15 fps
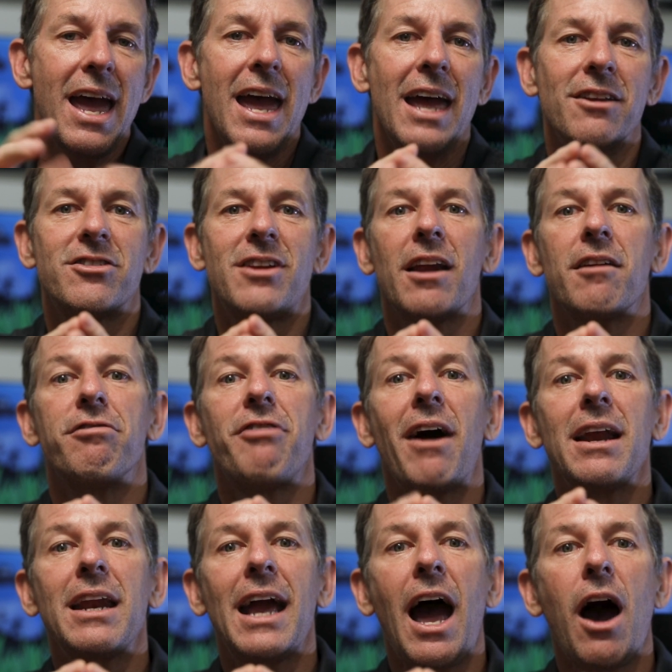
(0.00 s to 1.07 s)
instead of
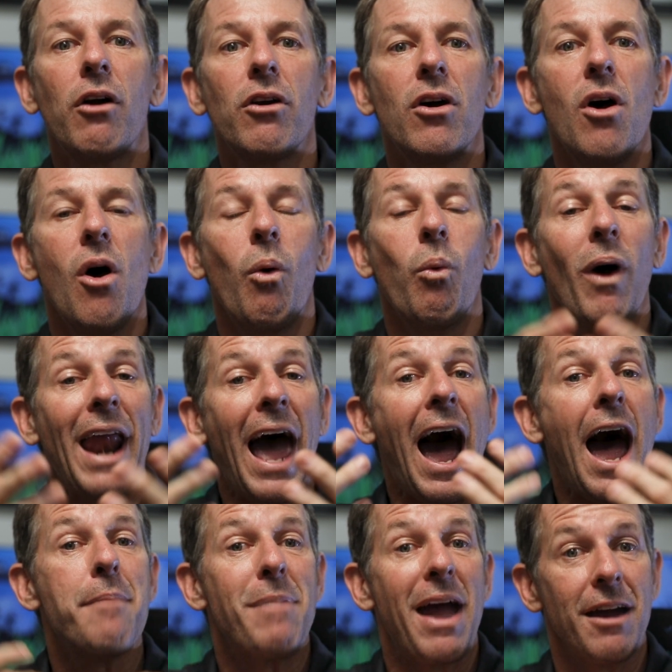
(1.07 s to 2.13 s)
finding out what
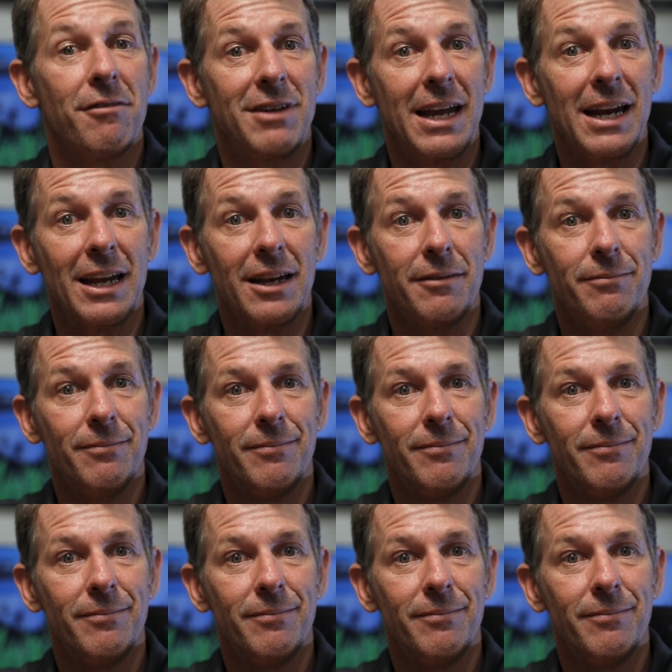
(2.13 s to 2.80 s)
I may have needed.